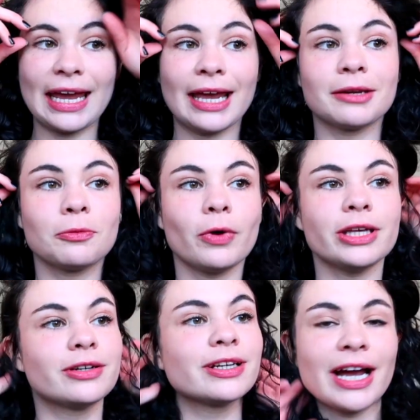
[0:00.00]
and what
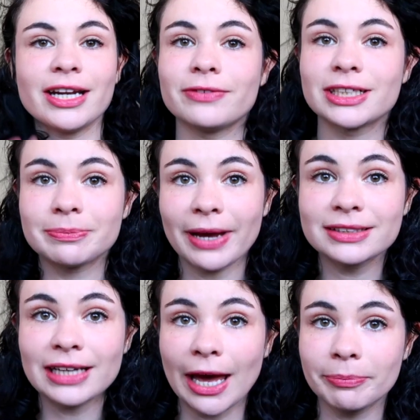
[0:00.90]
you could kind of expect
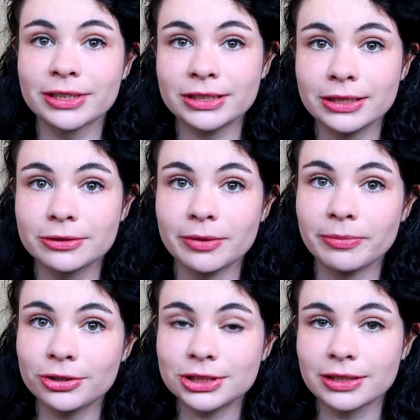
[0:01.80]
to happen to you
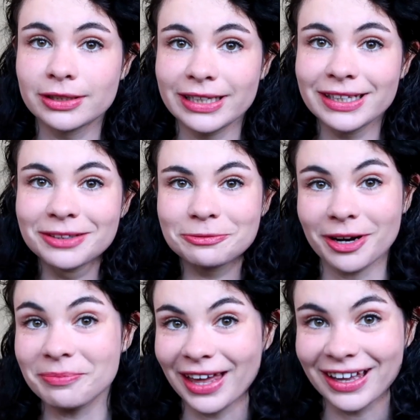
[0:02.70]
emotionally
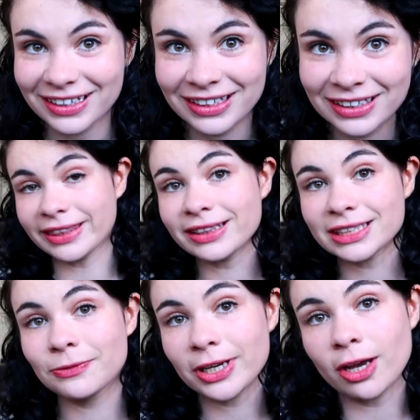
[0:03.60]
from that. I think
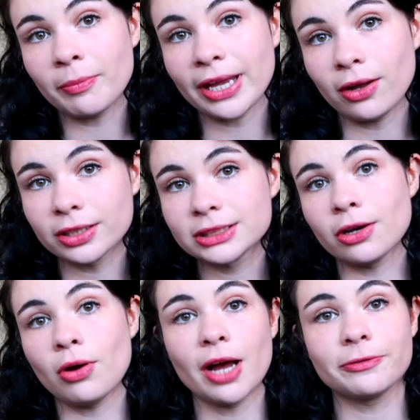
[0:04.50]
this video might
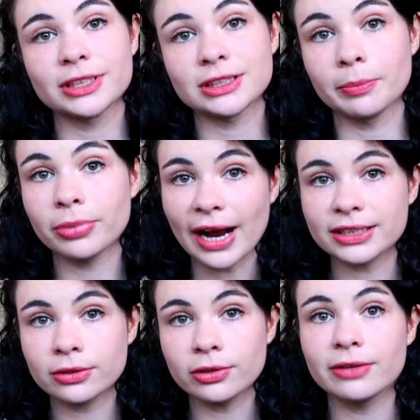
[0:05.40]
also offer some
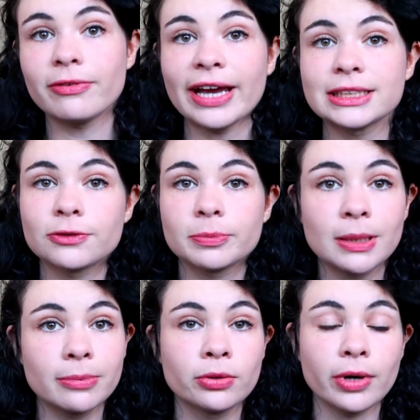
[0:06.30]
practical advice for
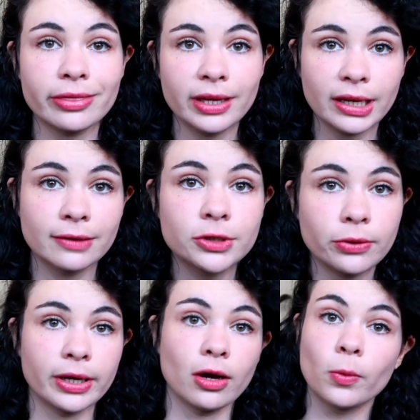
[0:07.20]
people who are thinking of
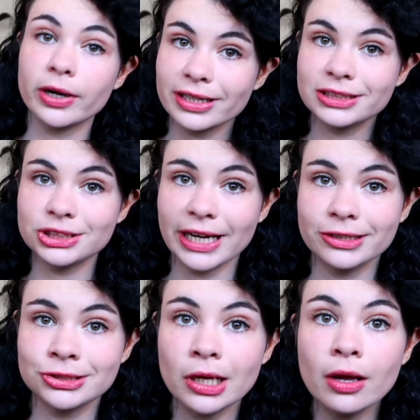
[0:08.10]
doing a work
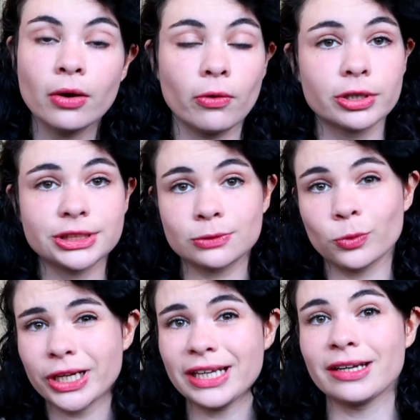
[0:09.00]
exchange or just
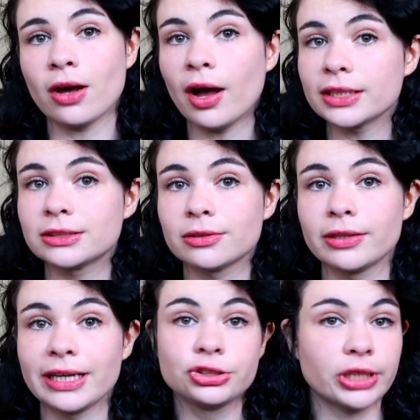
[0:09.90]
working in a hostel
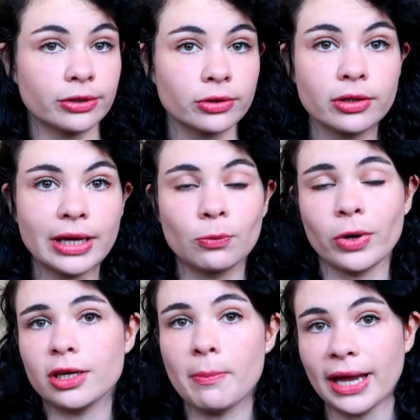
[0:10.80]
in general and
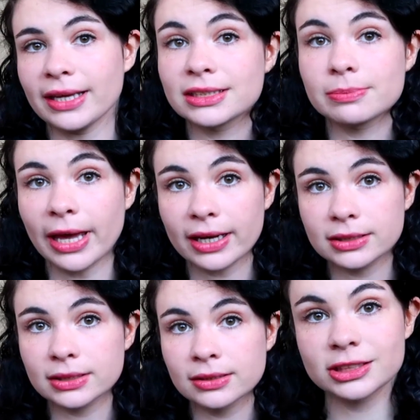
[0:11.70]
what you might
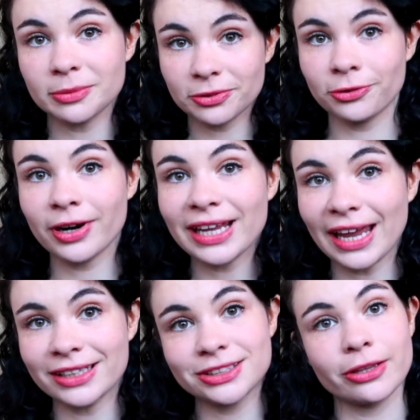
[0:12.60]
expect. So before I
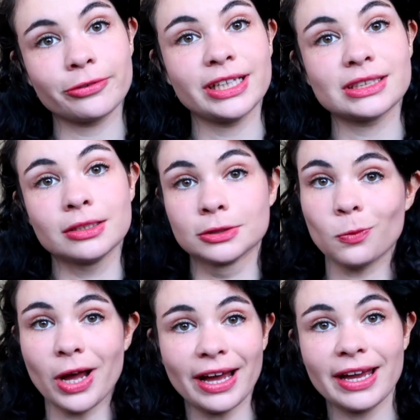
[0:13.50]
get into the reasons
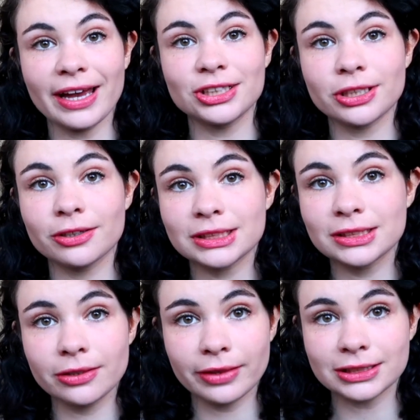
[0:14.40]
why I chose to
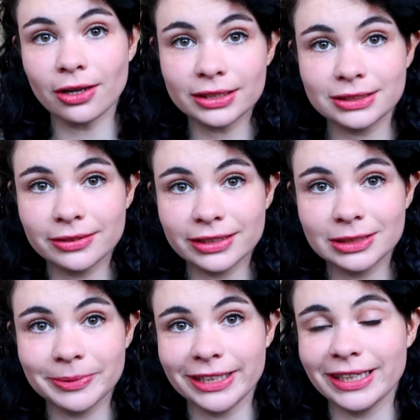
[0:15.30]
do this hostel
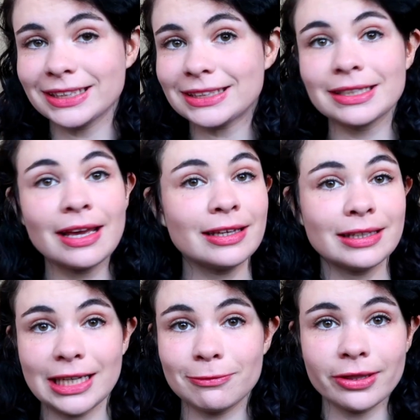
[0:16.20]
experience,
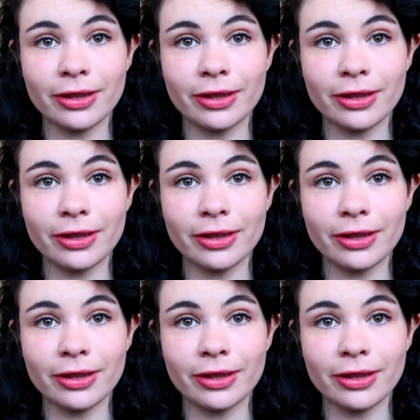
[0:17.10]
even